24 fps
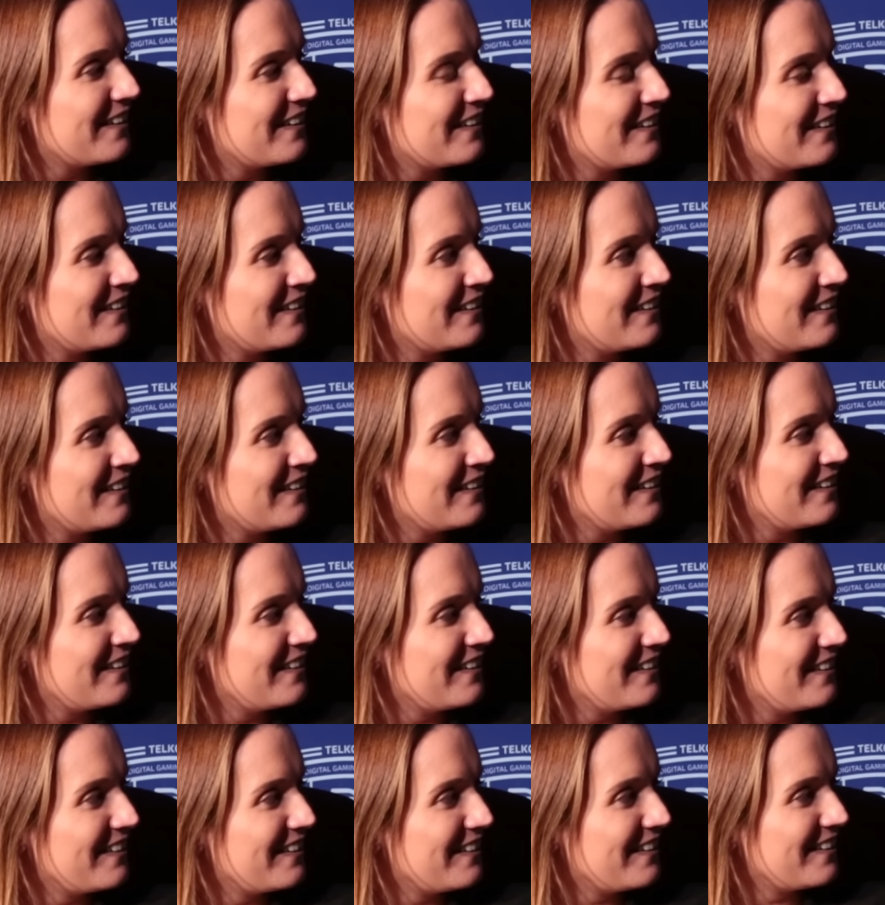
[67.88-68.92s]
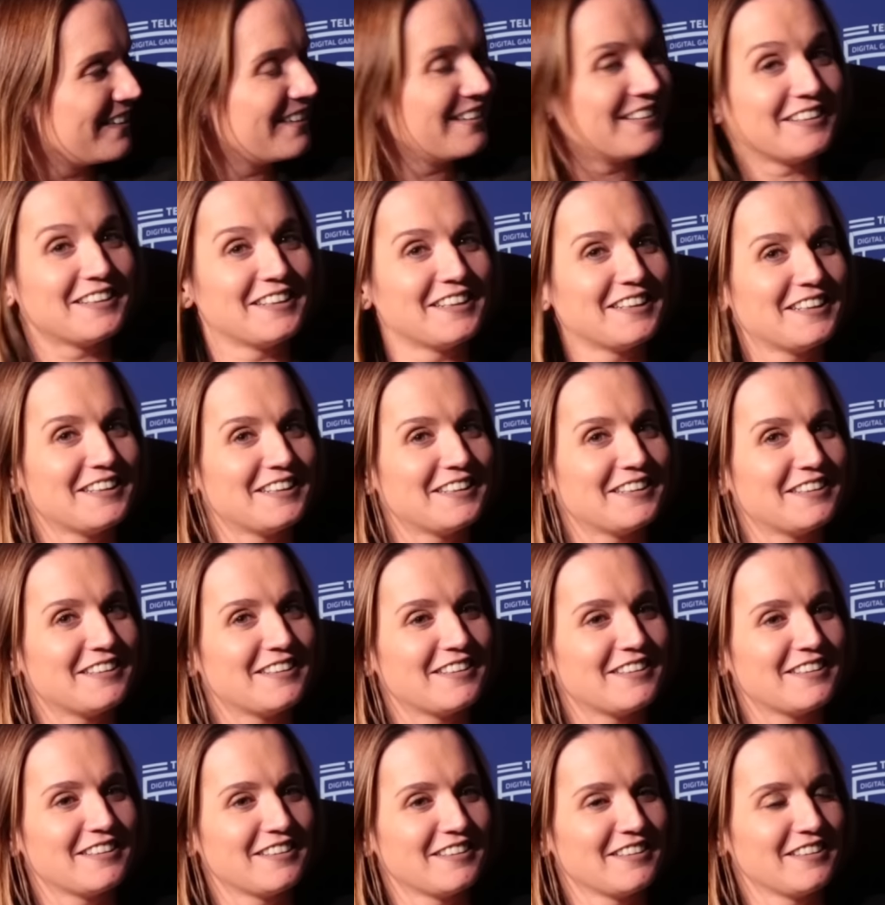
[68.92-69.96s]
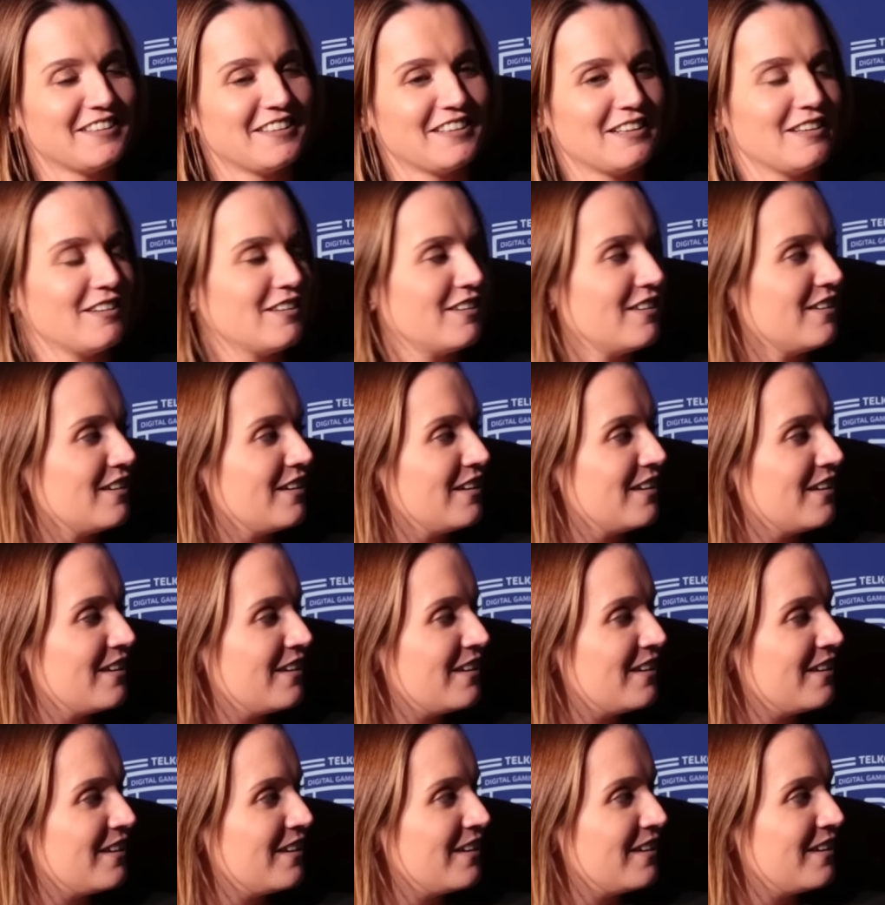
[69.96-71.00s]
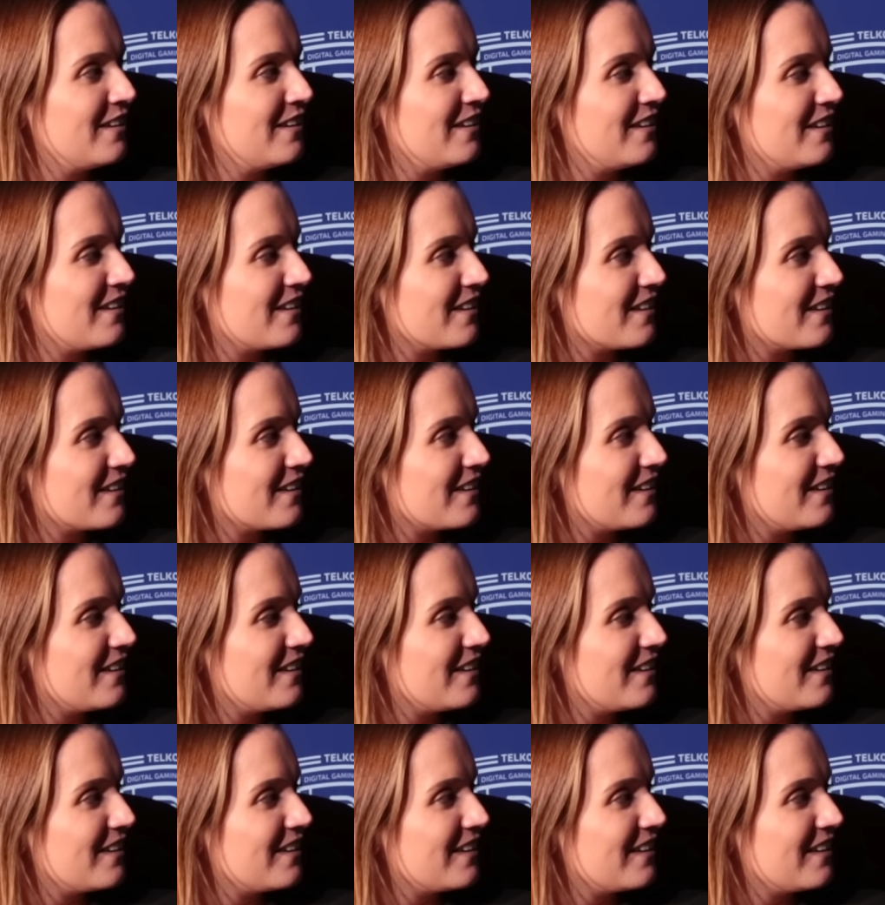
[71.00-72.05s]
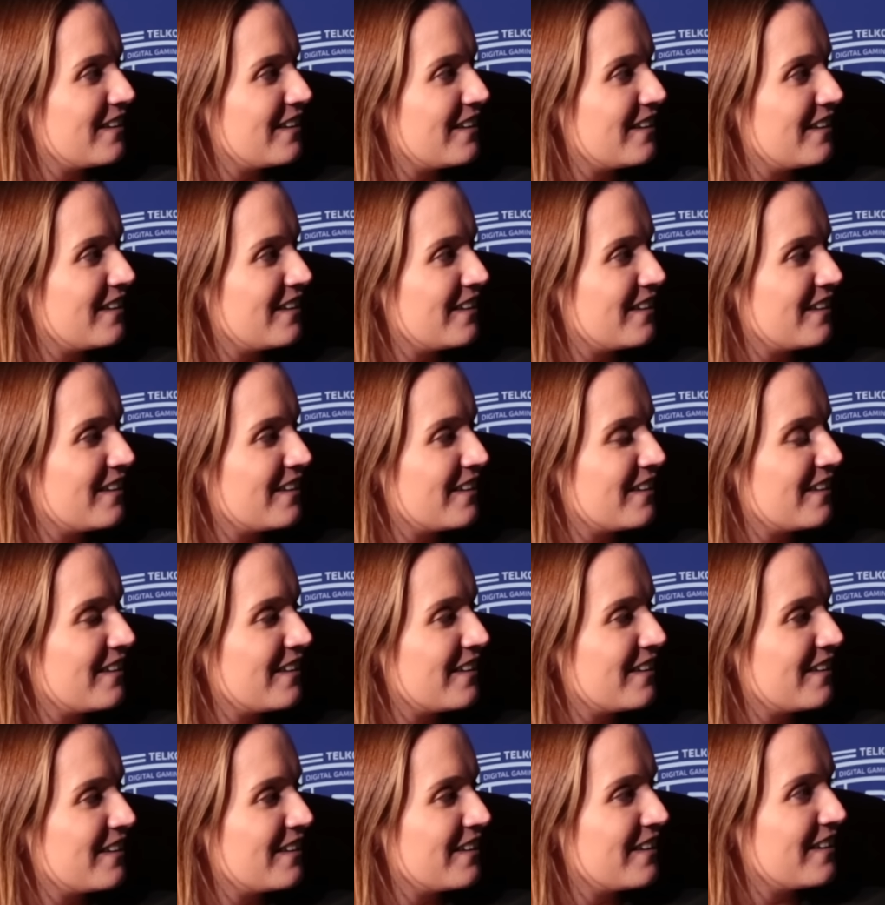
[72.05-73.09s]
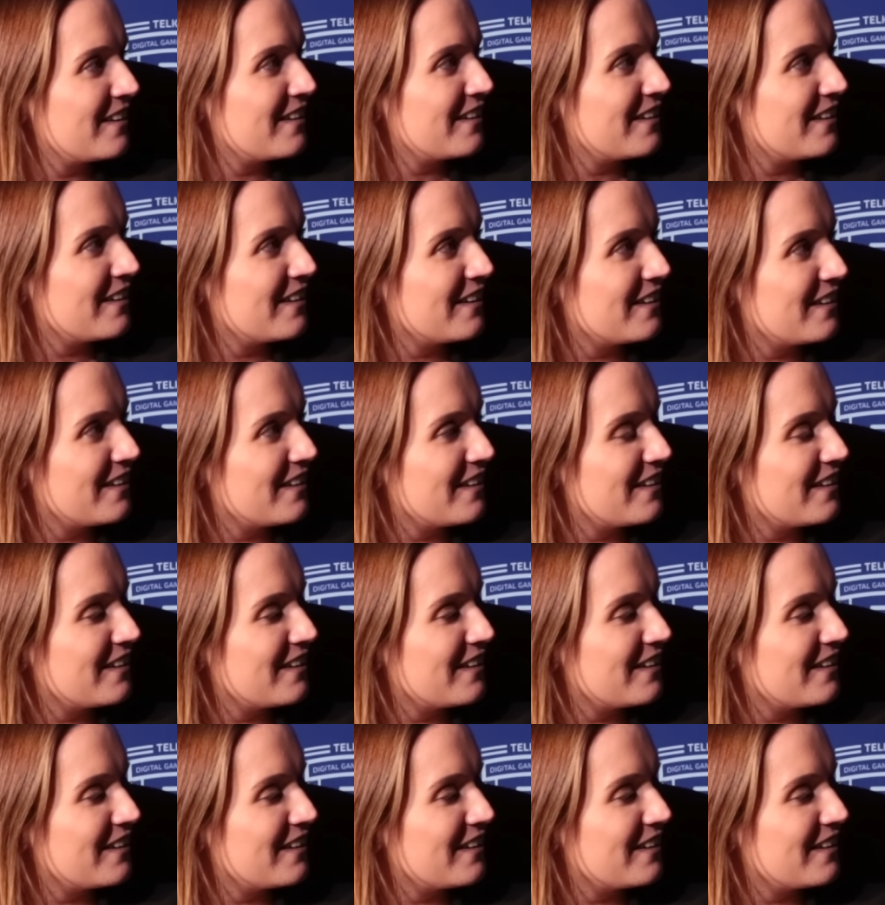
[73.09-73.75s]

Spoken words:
No words are spoken by the person on screen.